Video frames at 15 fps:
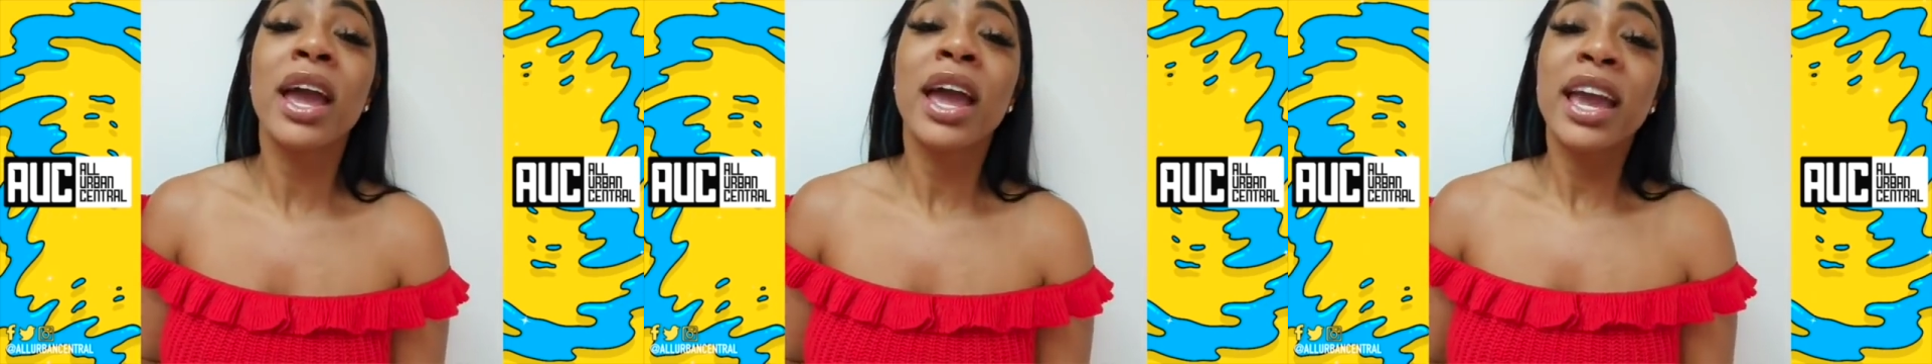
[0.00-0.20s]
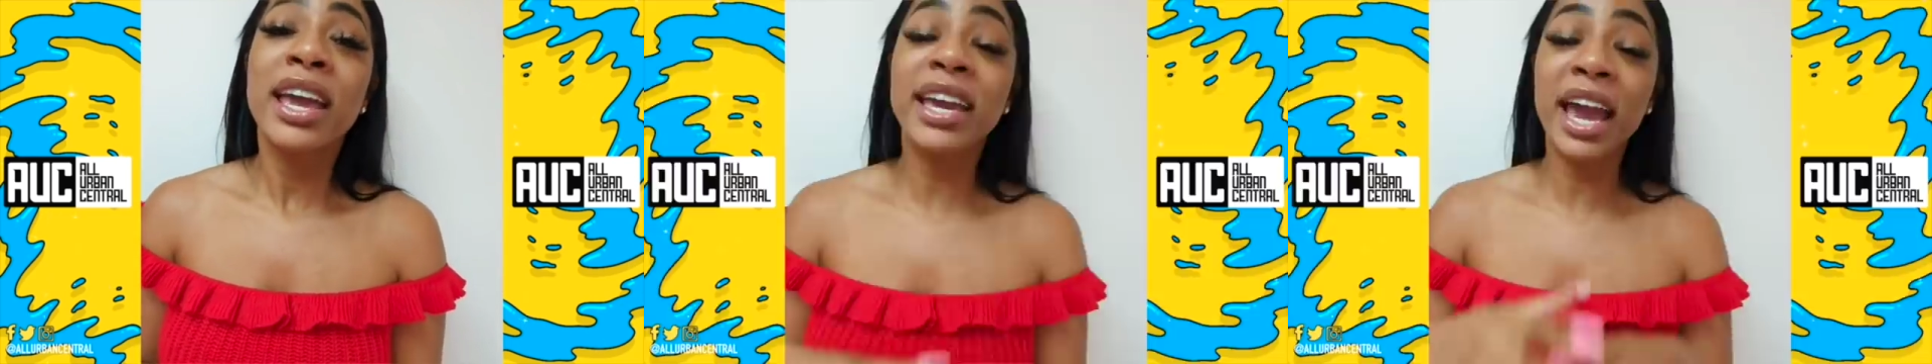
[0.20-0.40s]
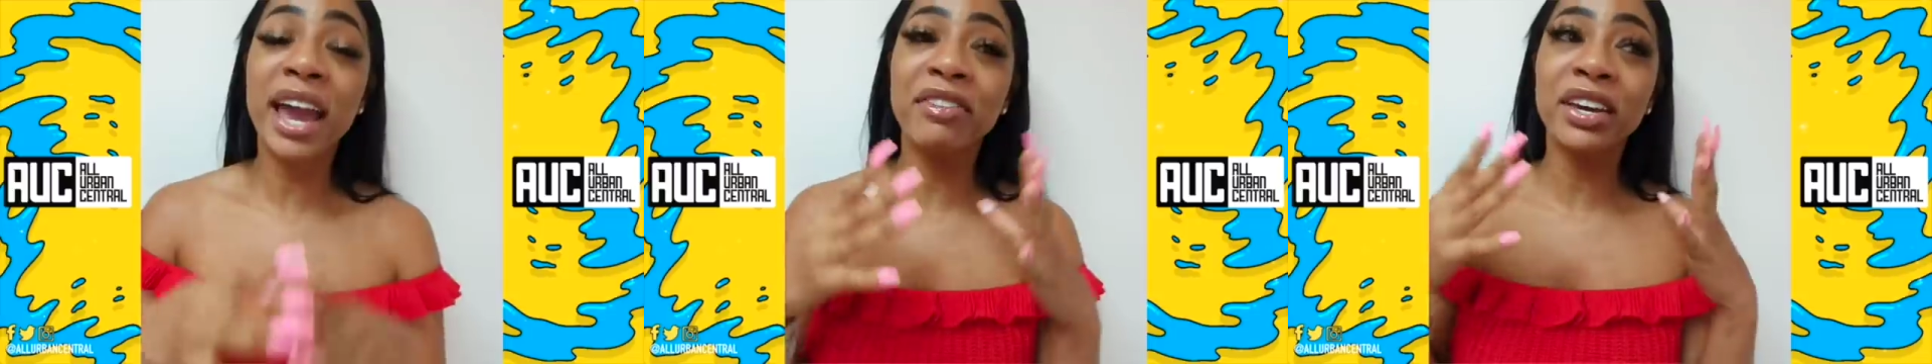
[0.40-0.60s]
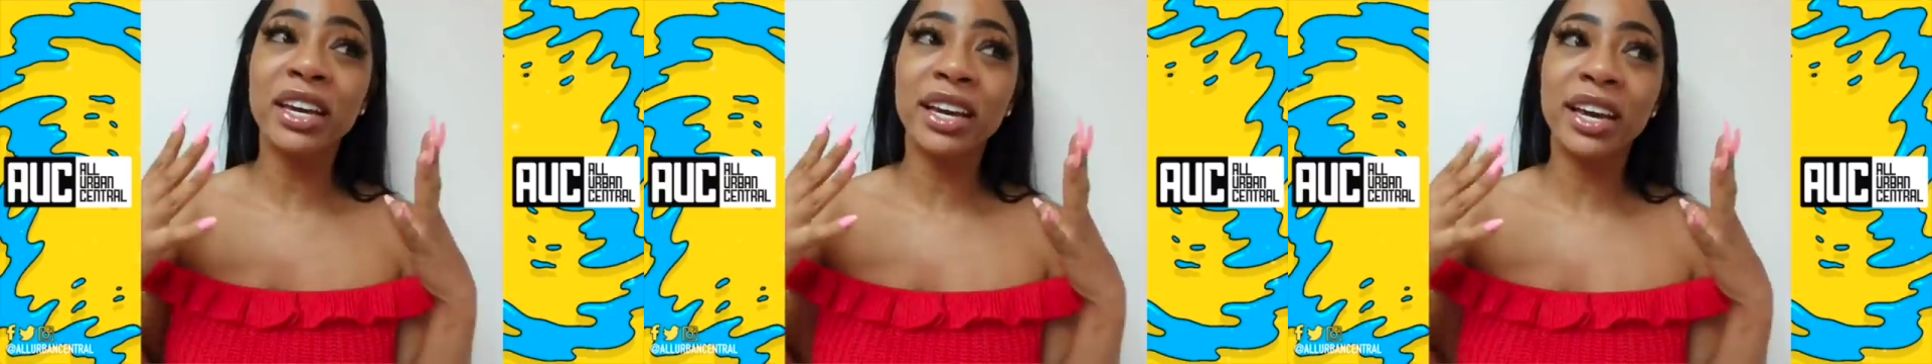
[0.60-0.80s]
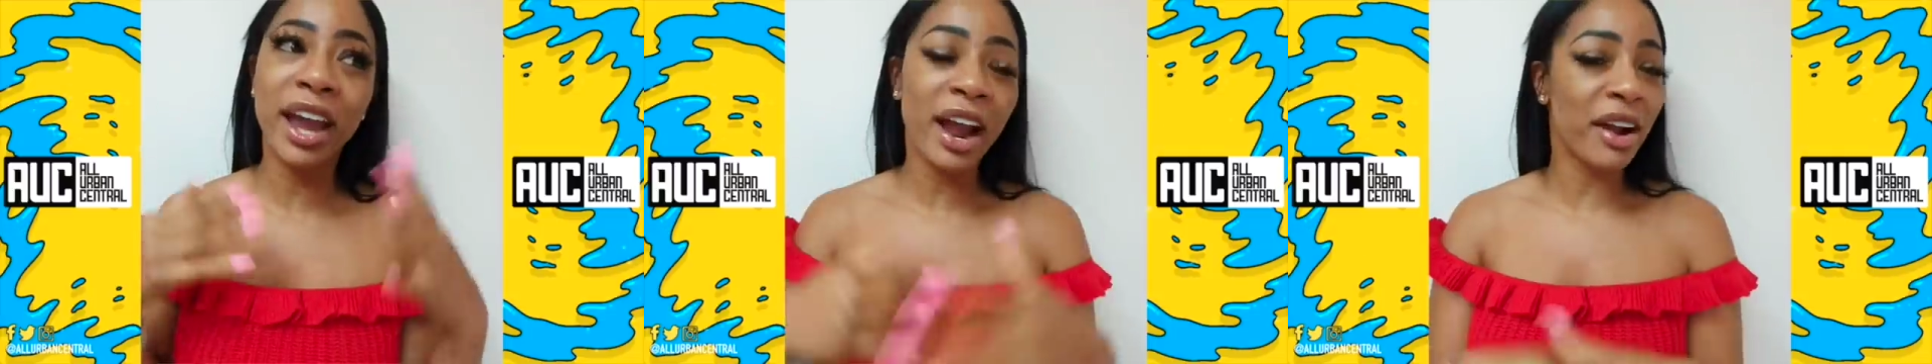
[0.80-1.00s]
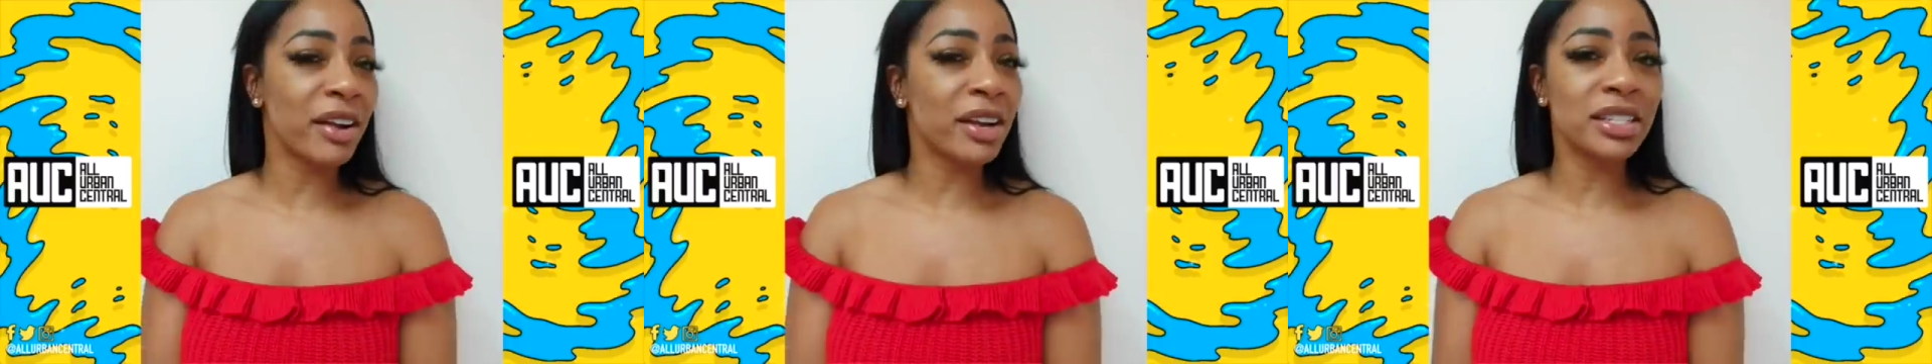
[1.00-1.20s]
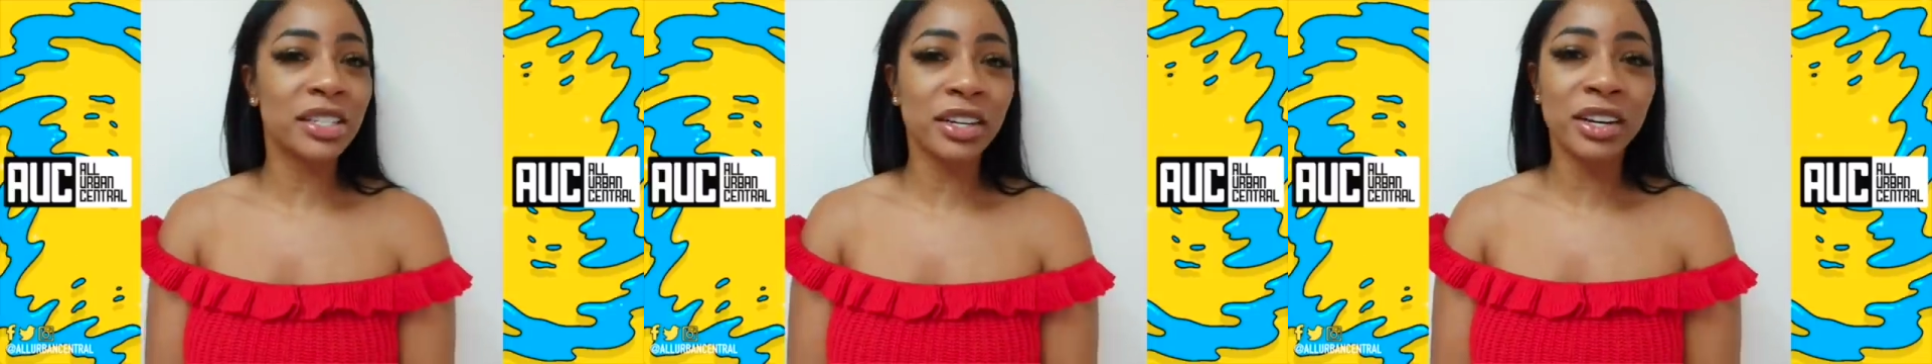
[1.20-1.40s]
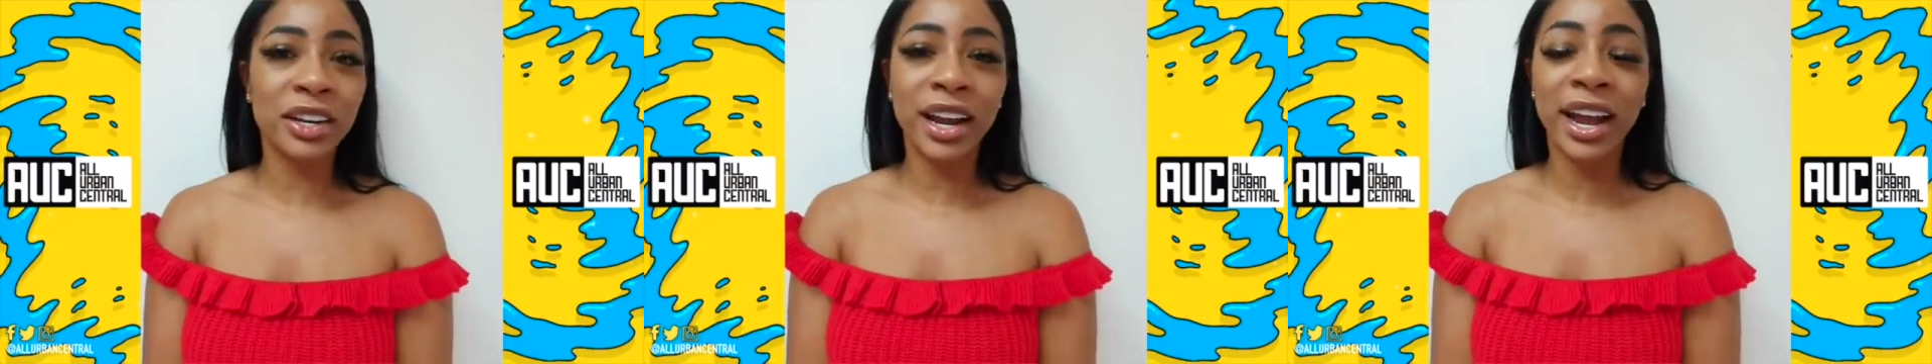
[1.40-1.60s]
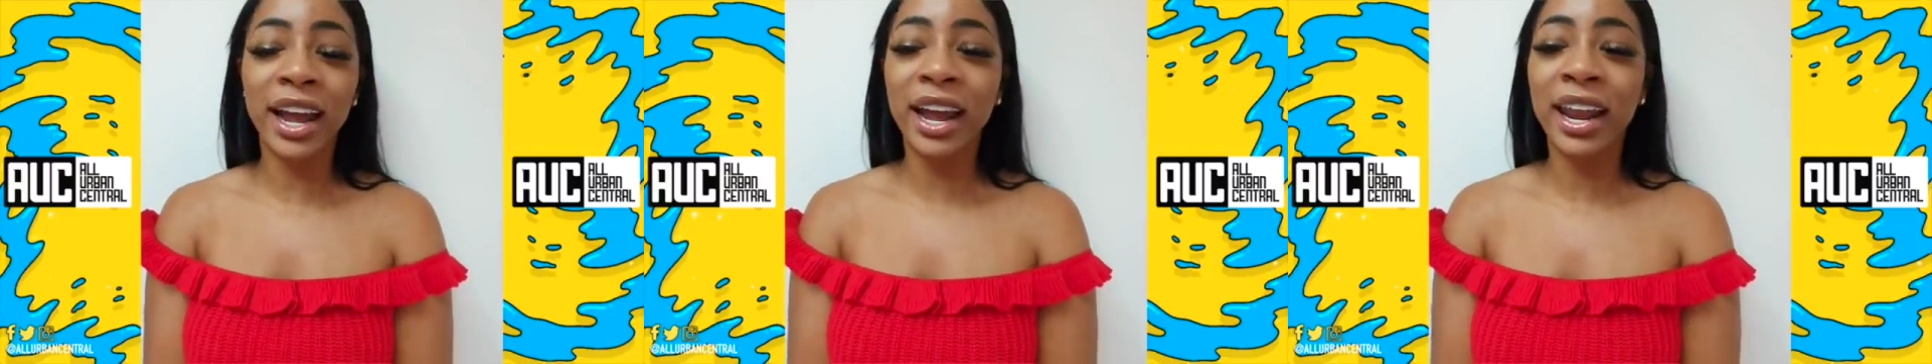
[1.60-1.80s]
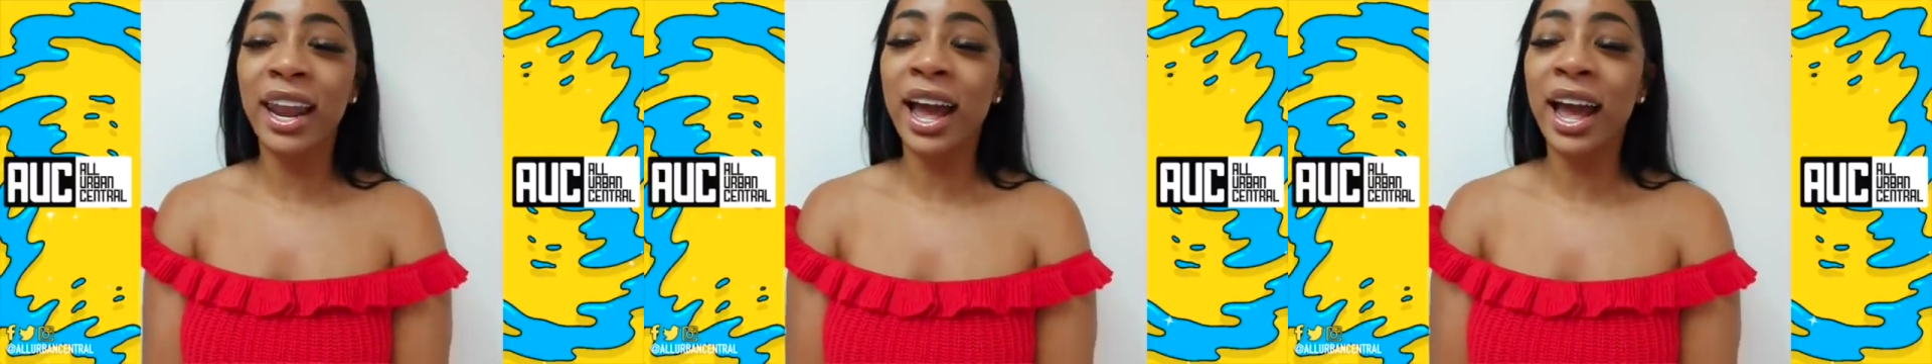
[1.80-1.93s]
he gave it character and